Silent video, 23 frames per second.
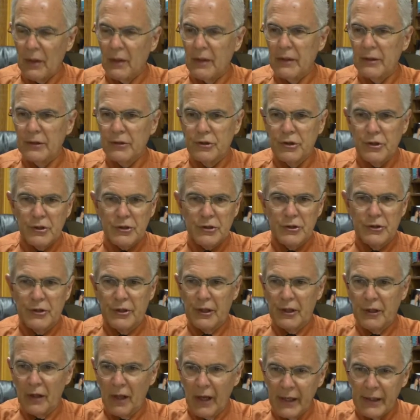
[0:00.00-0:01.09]
in just
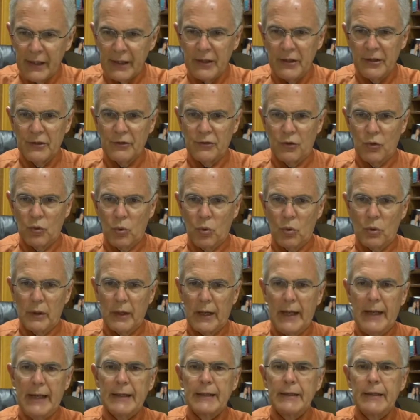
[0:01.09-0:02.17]
delighting in the Lord
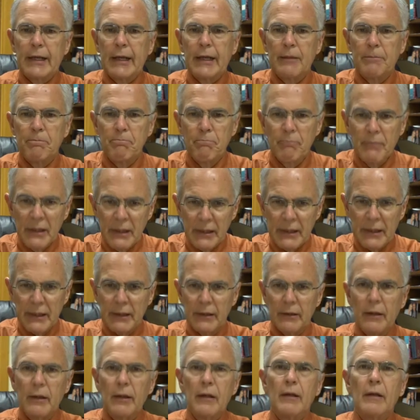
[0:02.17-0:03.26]
and
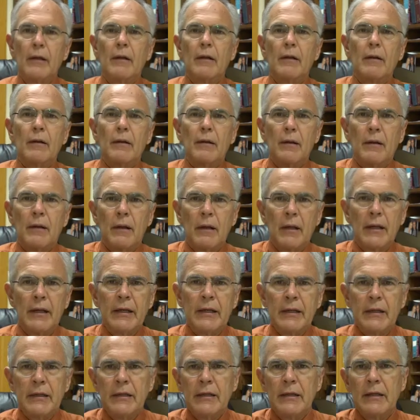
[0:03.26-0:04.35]
committing,
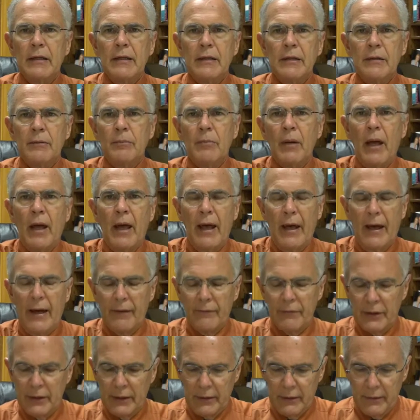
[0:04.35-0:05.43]
letting Him
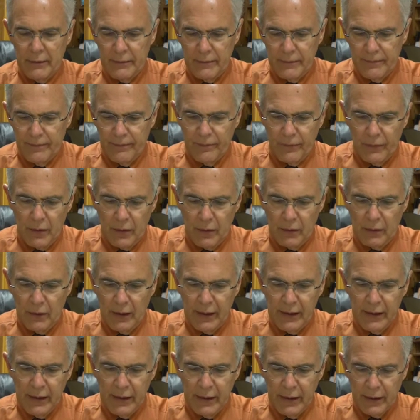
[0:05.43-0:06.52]
have it,
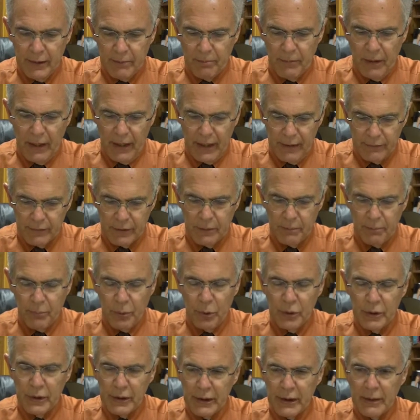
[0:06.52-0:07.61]
letting Him have it,
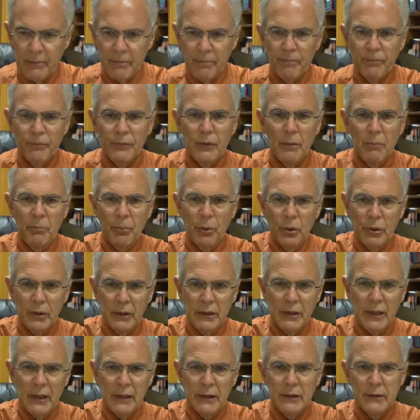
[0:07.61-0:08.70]
putting Him, putting
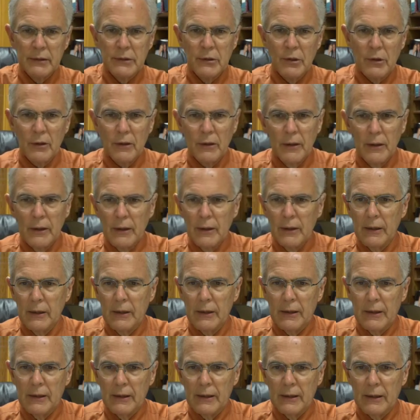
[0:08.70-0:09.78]
that in there.
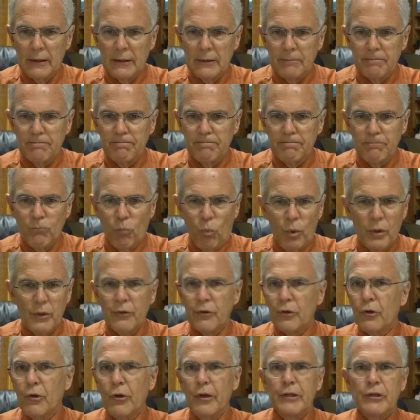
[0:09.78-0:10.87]
Uh, one of
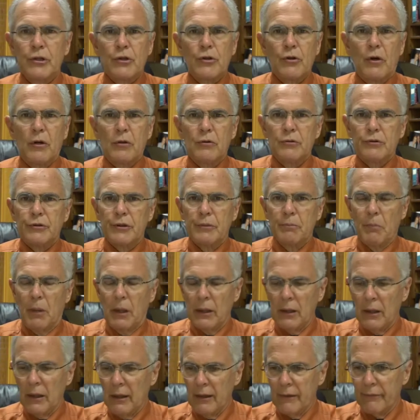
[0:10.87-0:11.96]
the great struggles in my
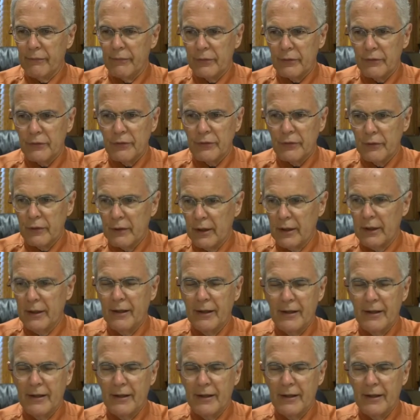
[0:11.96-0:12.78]
life is, uh,